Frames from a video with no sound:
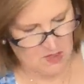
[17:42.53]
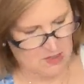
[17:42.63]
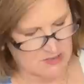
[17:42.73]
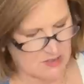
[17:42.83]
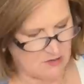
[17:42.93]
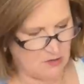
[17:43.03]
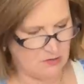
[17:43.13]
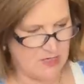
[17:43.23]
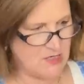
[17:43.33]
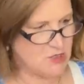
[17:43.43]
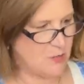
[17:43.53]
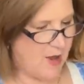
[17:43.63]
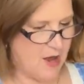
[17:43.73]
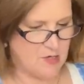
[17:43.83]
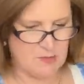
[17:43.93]
It's in a little duster
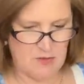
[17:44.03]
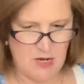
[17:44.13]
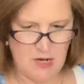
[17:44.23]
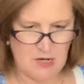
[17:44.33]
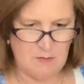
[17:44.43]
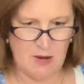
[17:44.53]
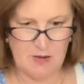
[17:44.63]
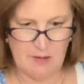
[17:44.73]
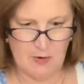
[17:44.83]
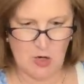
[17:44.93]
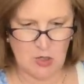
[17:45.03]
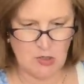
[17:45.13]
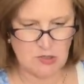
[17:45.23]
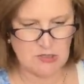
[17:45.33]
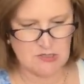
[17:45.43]
bag, so I'm thinking it might be a
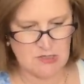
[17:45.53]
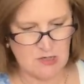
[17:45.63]
purse.